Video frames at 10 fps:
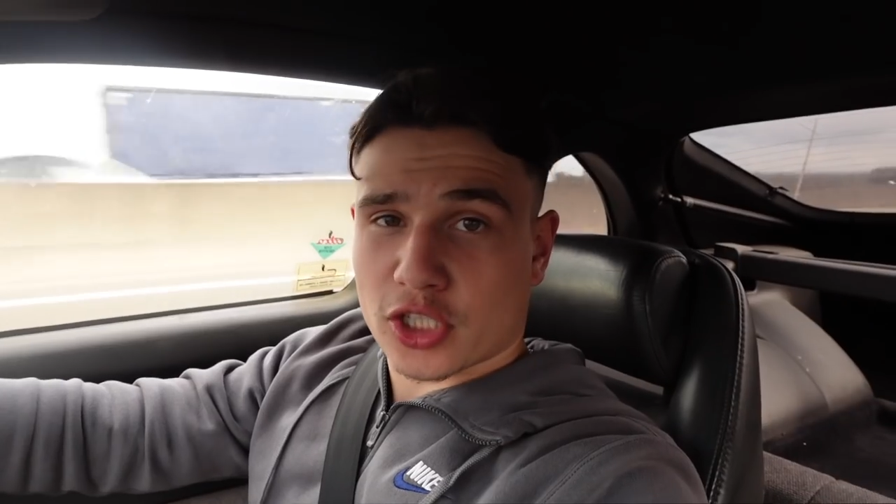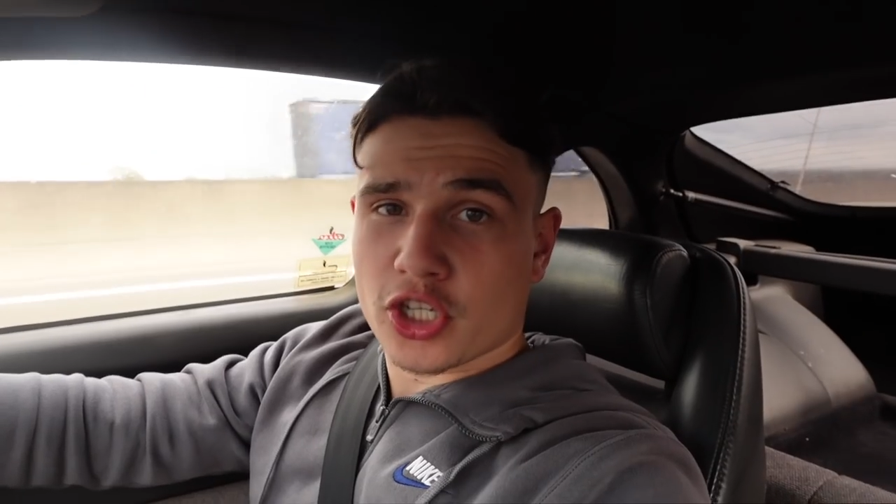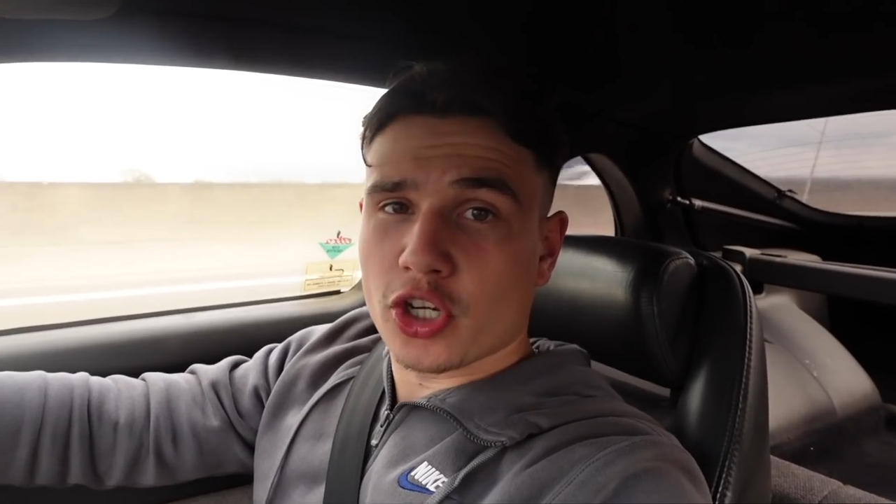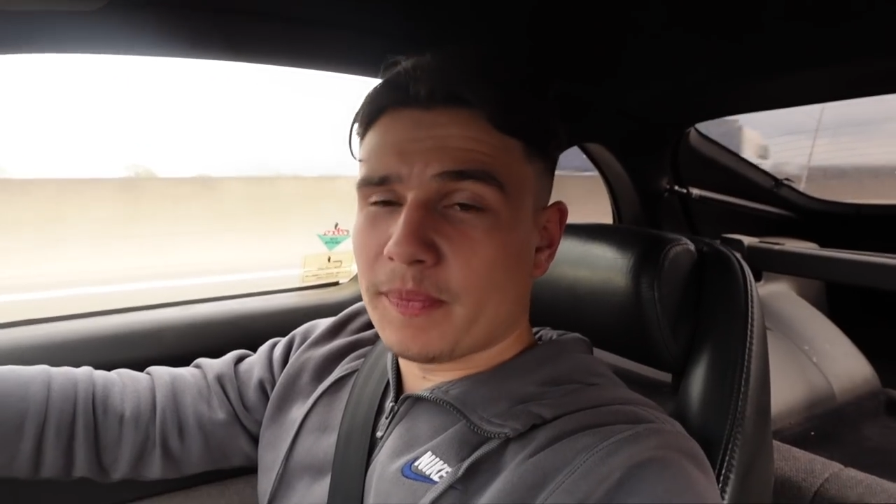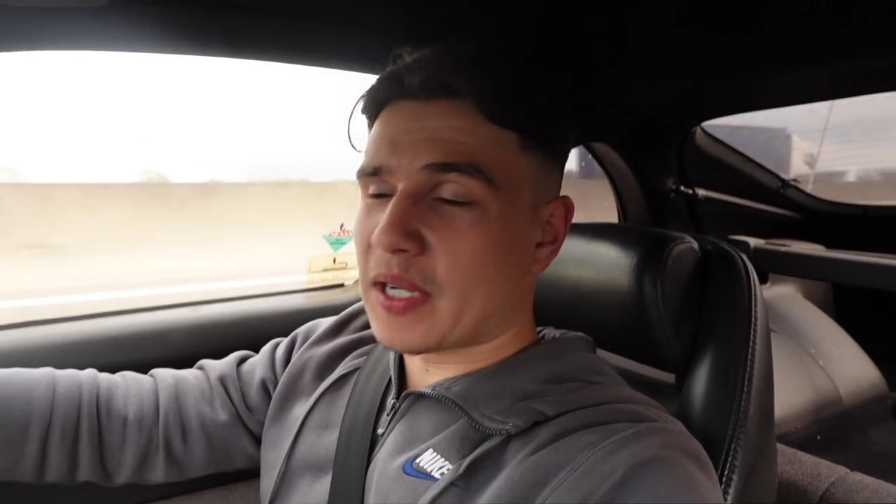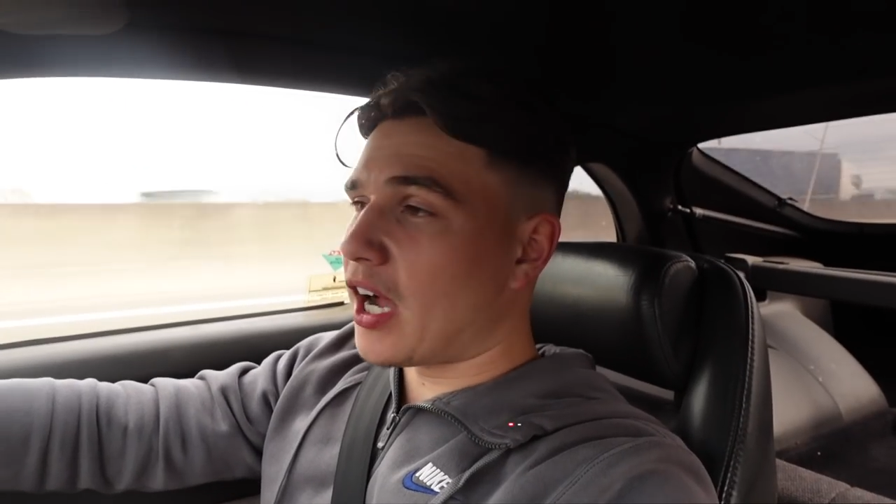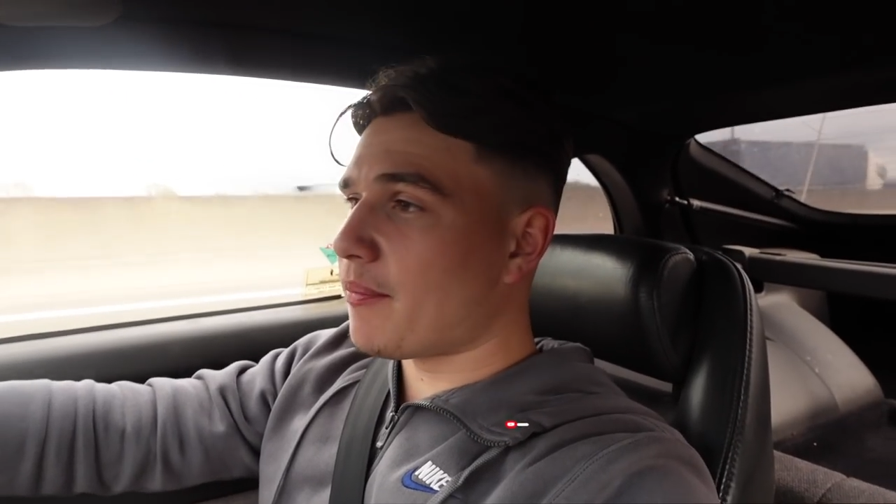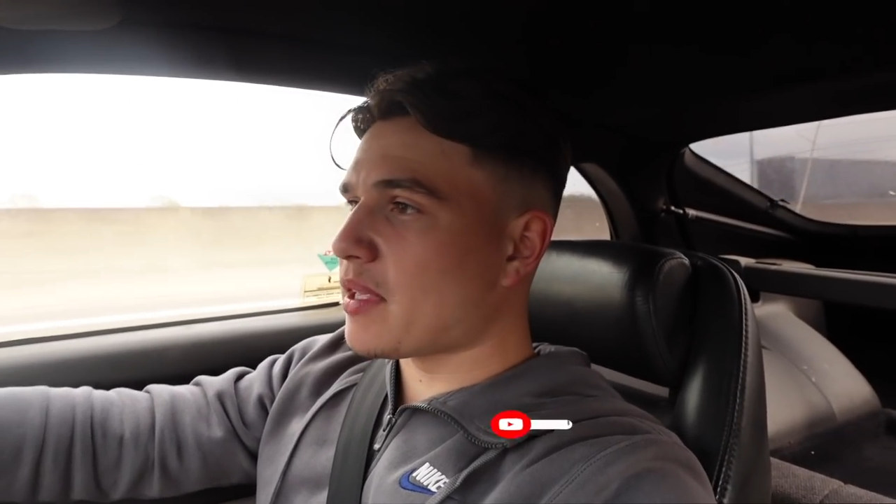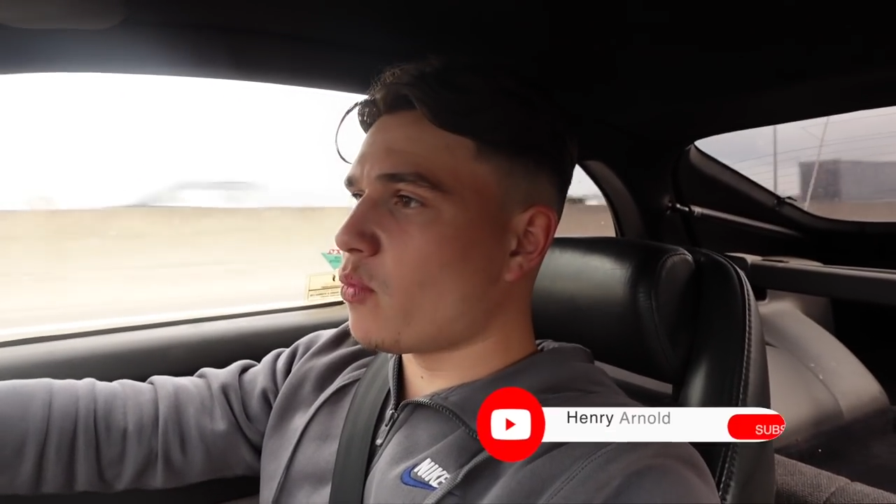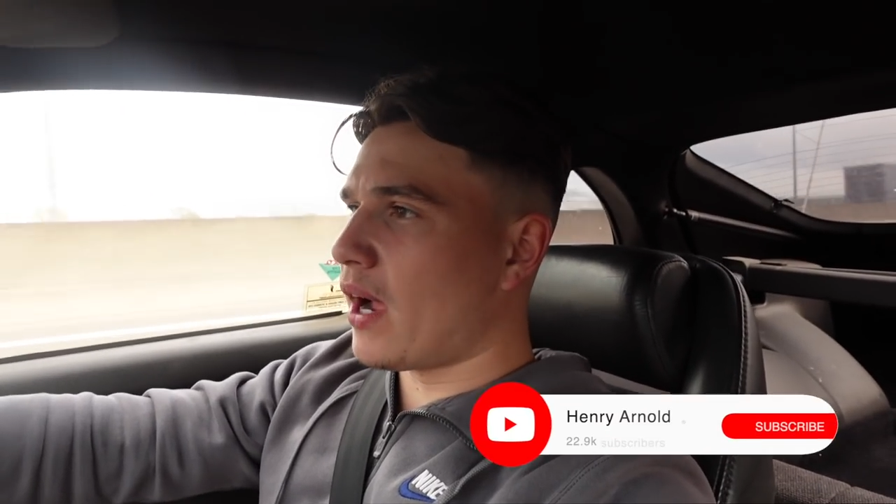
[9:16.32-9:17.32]
a queue
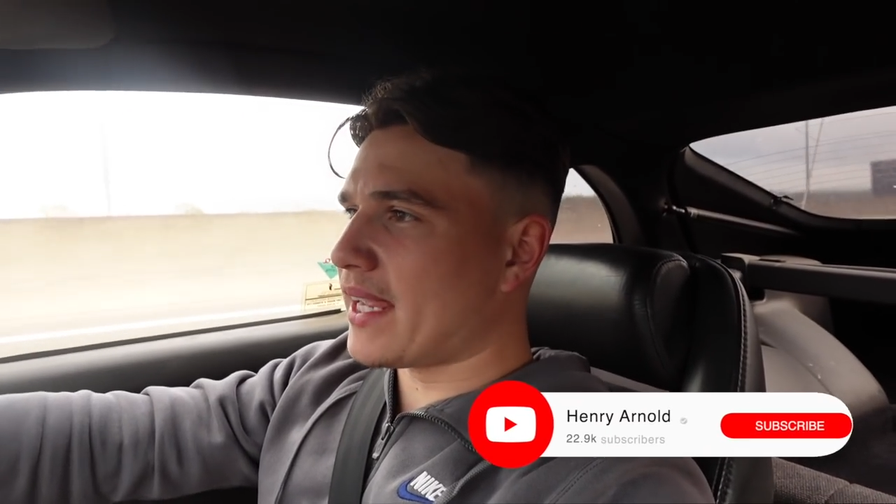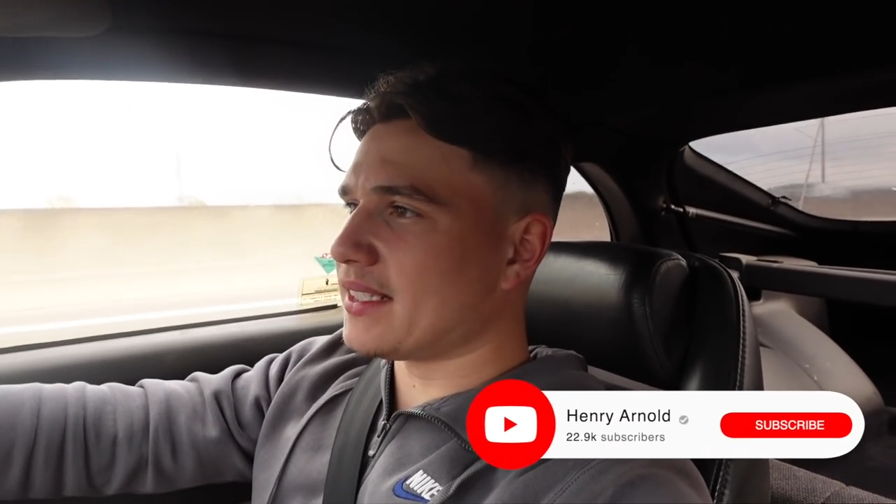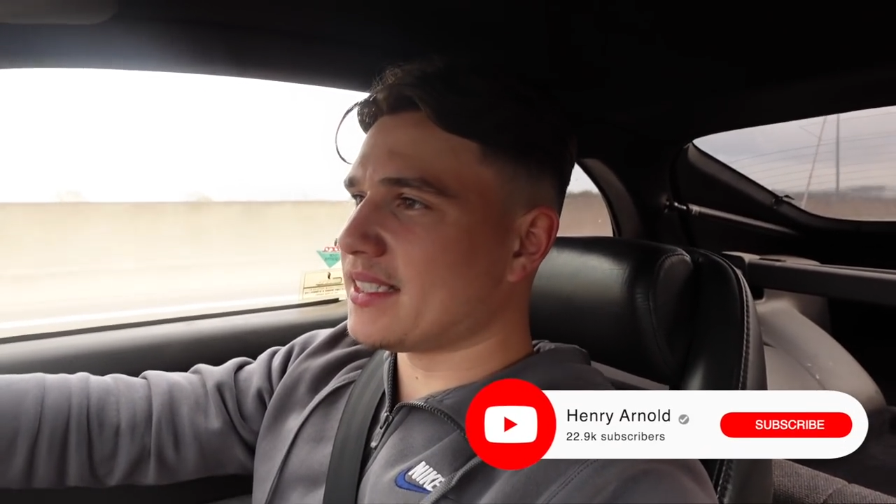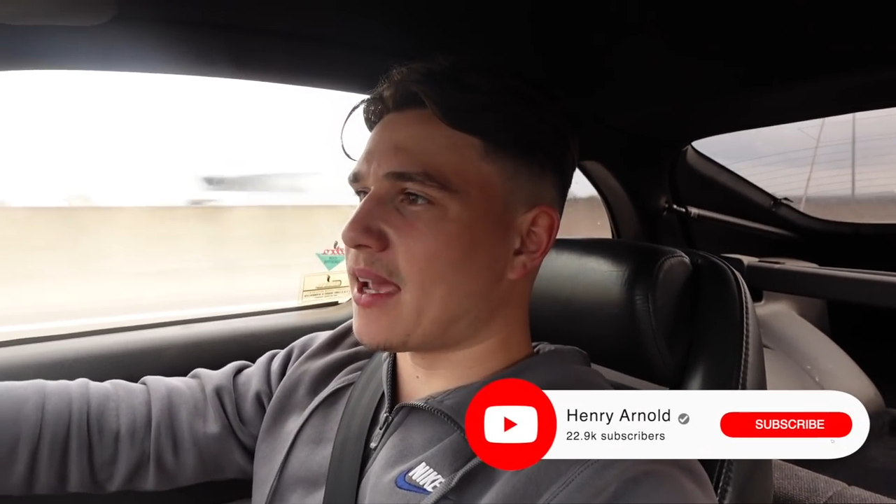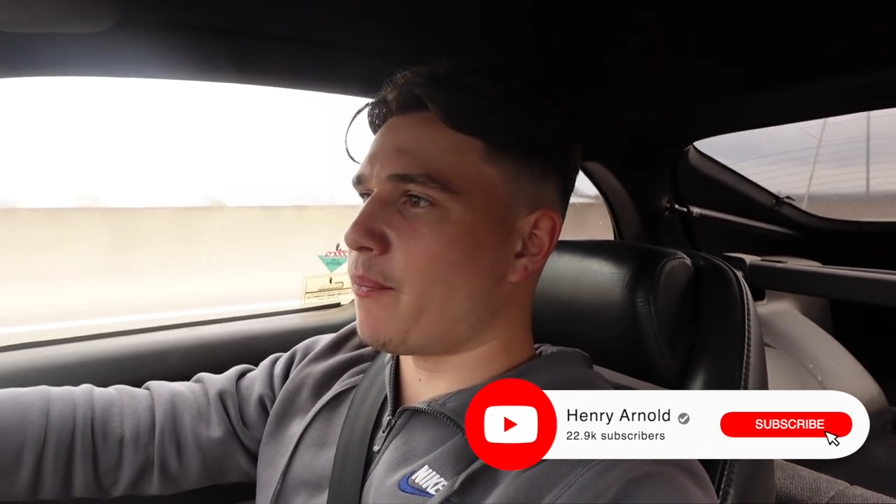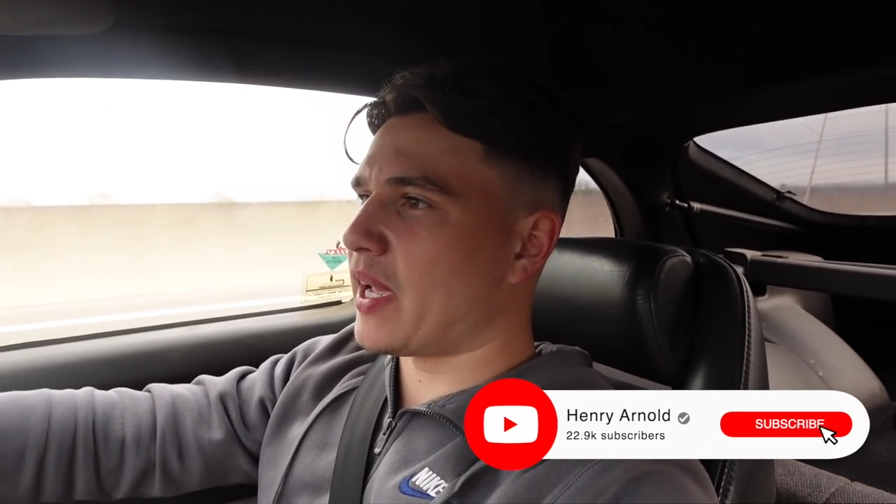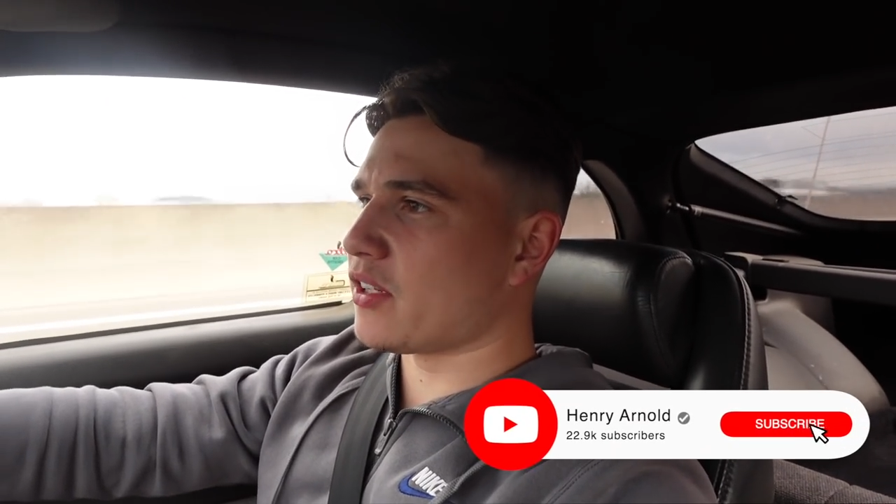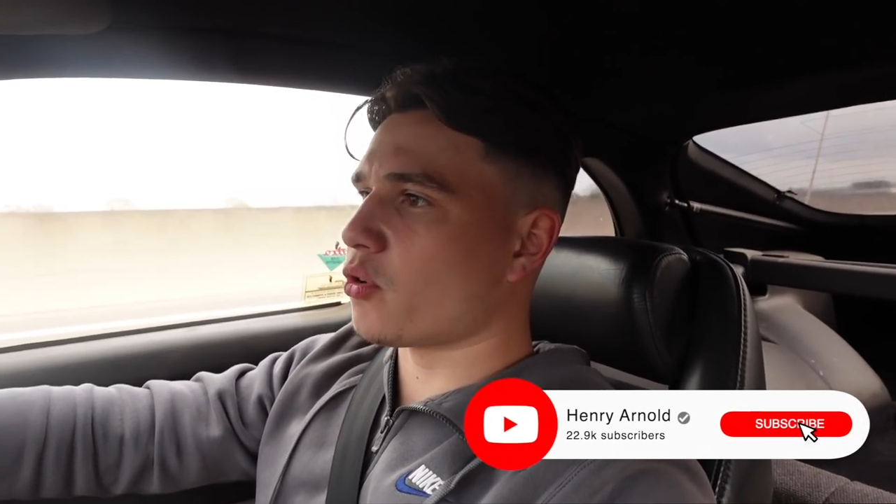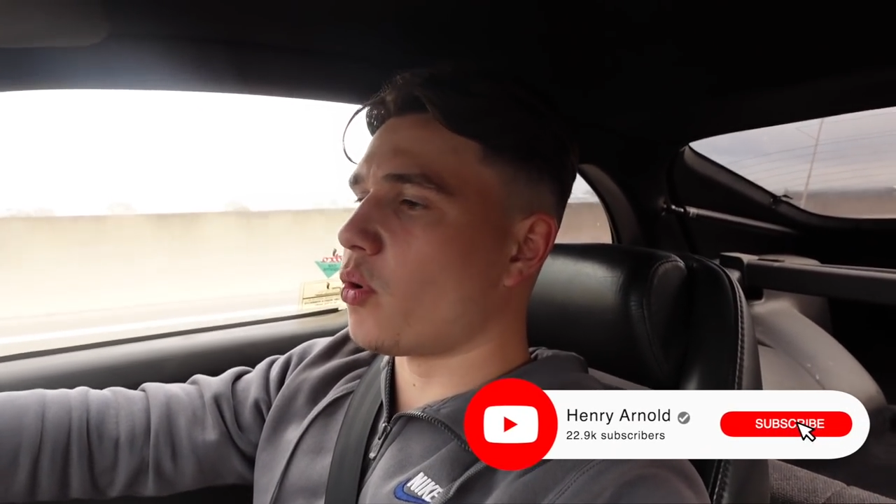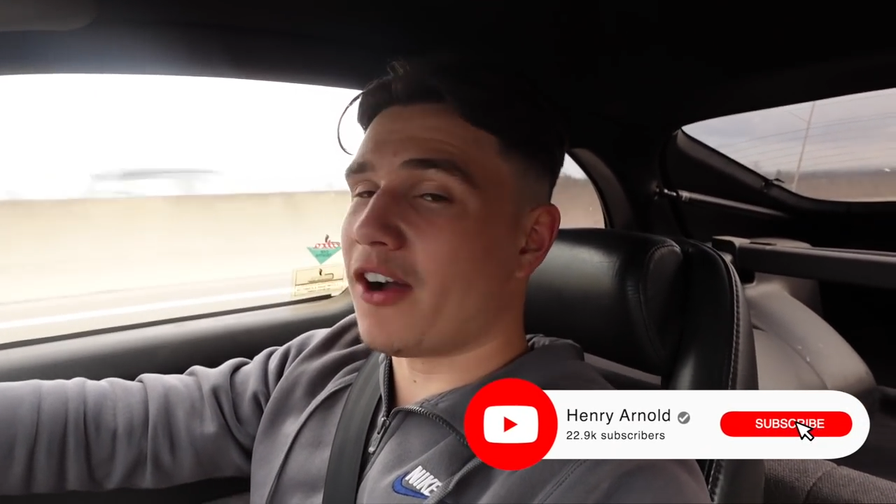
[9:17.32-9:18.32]
behind me waiting to get petrol.